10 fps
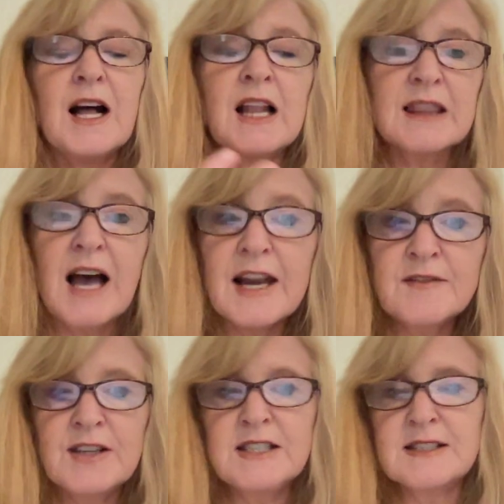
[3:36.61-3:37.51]
A lot
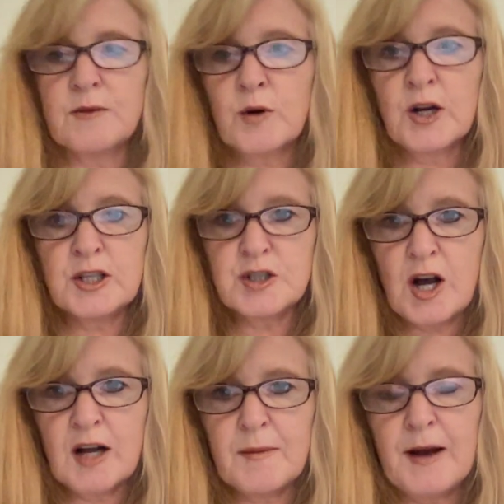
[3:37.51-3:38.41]
of these that we're going to
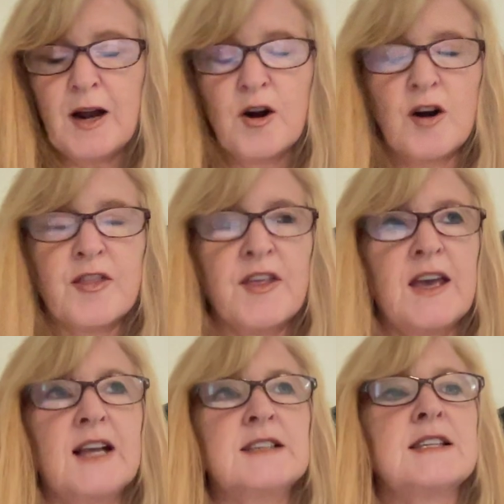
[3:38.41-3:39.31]
talk about are
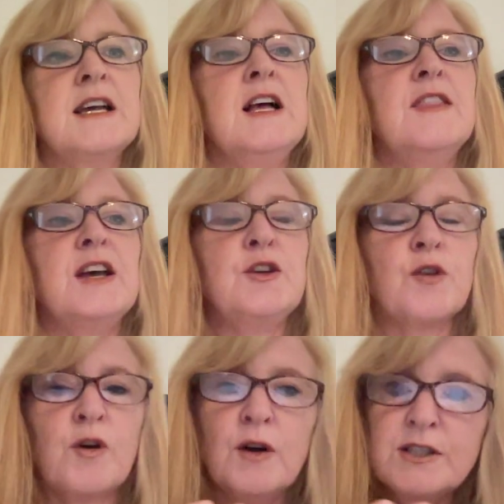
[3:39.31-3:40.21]
things that you're
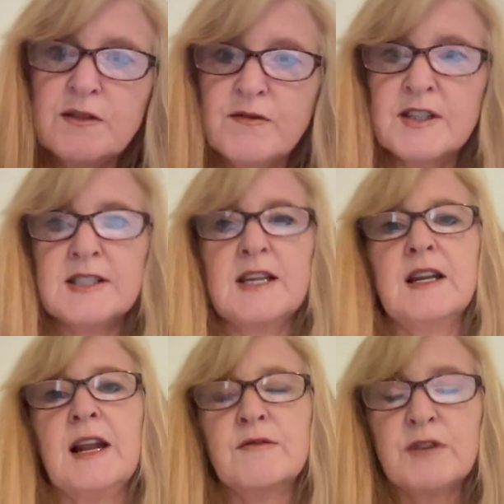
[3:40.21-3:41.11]
going to visit
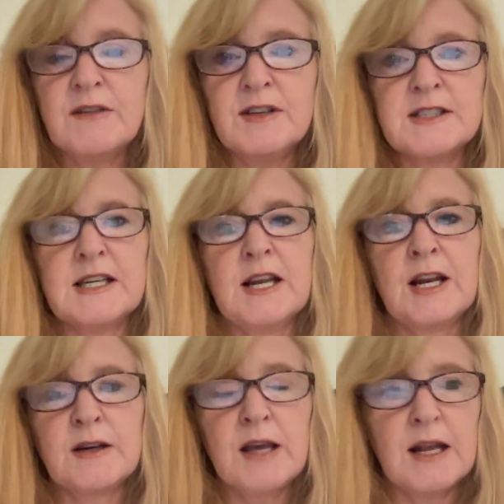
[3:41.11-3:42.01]
and revisit,
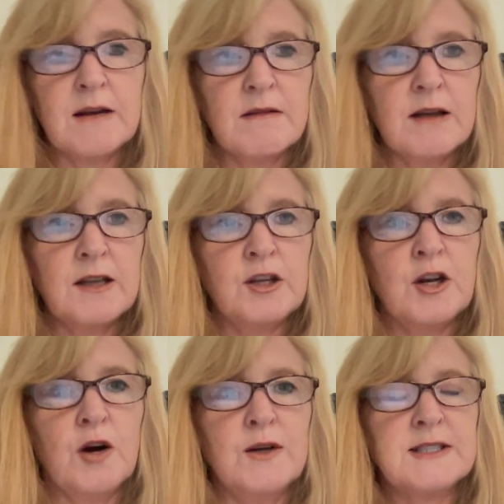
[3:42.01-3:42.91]
and
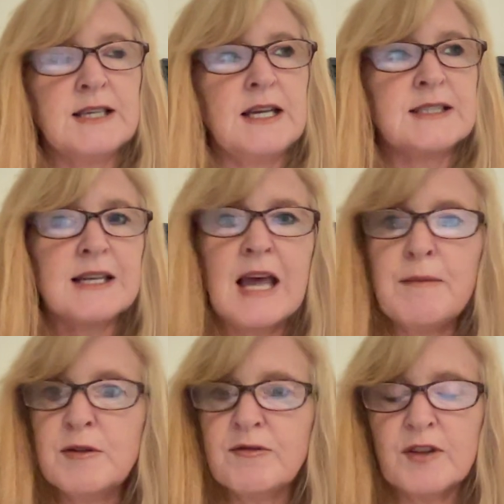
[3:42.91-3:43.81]
it's an
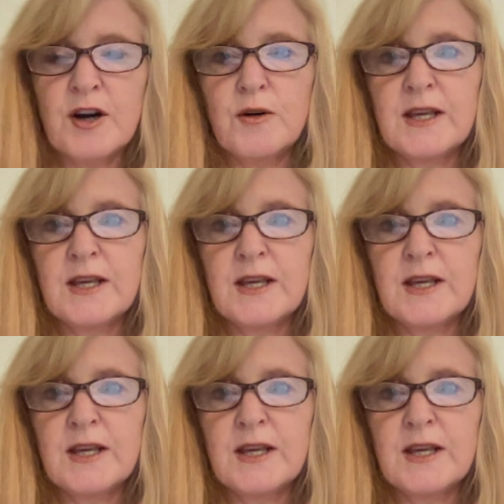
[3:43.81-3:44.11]
ebb and flow.